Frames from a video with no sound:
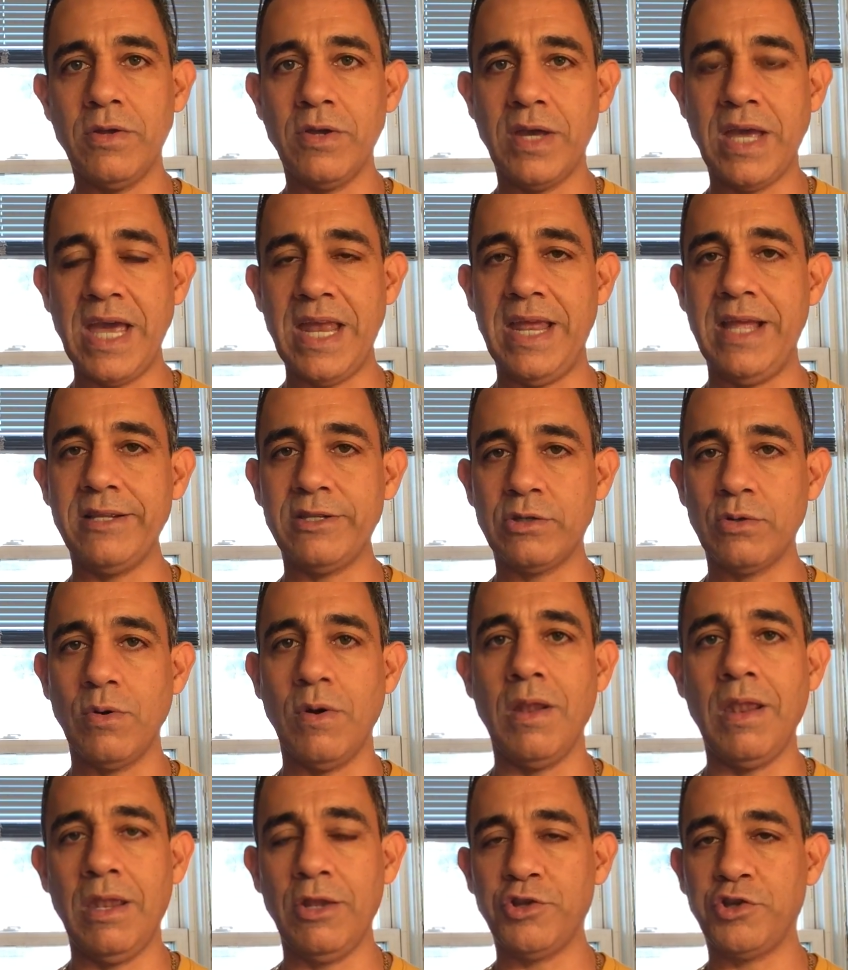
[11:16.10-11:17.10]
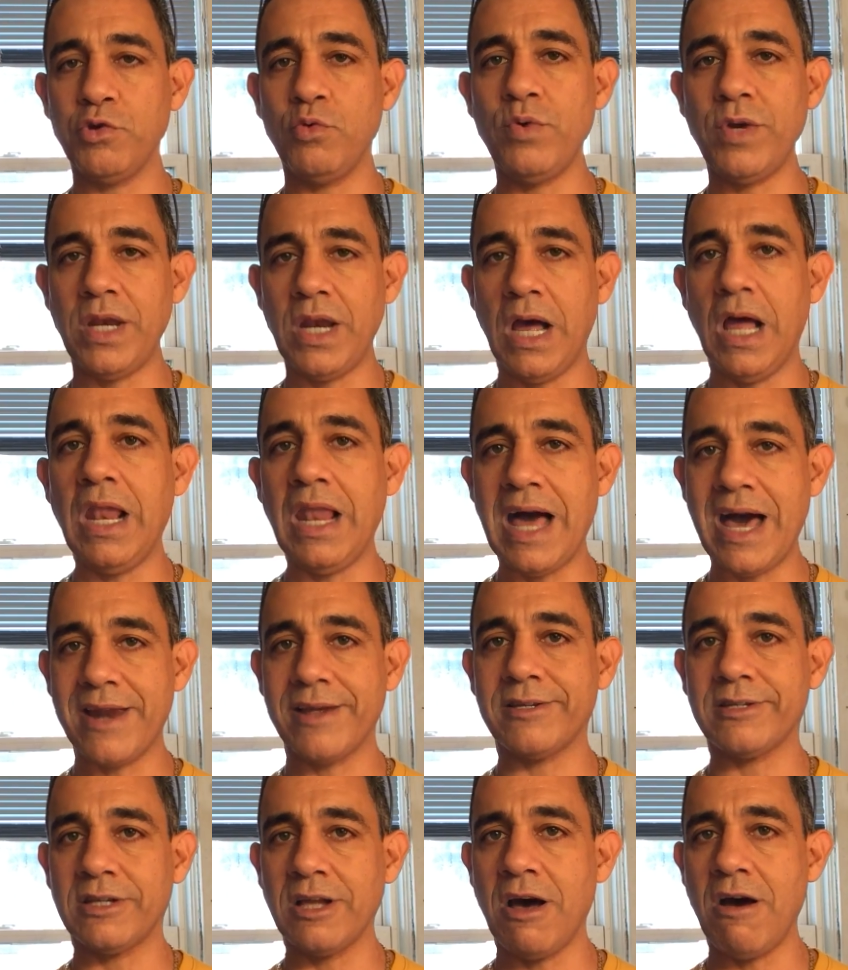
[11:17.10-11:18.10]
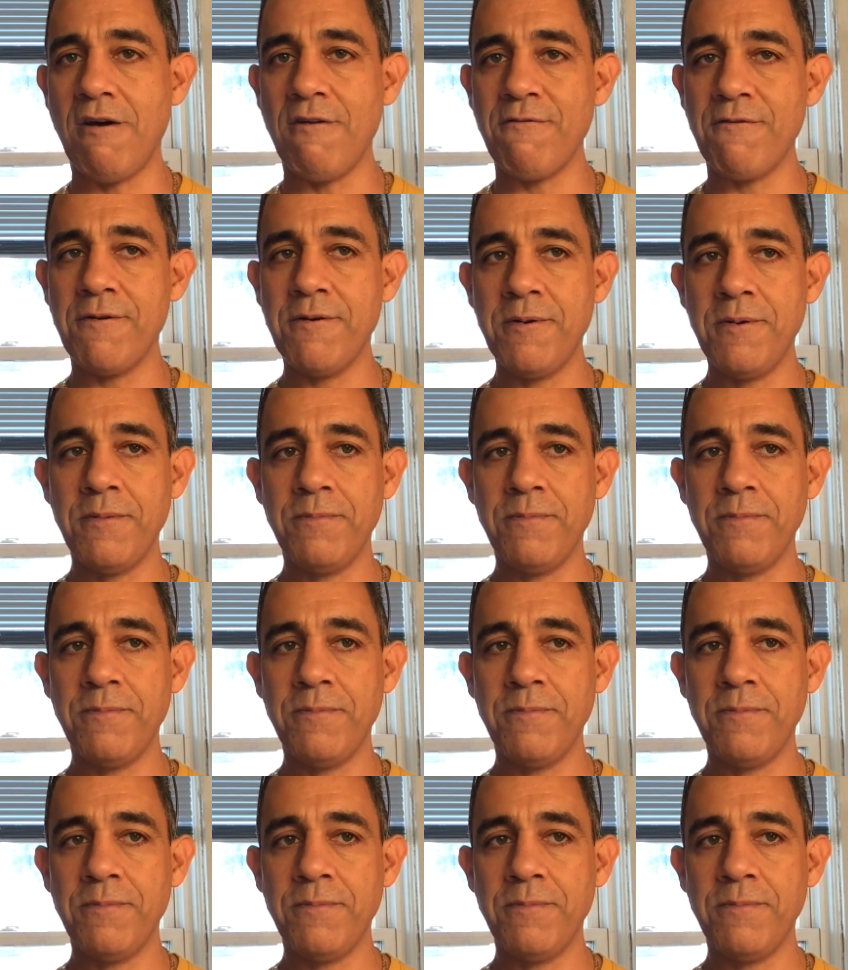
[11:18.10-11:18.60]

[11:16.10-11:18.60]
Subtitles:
get into doing a lot of stuff.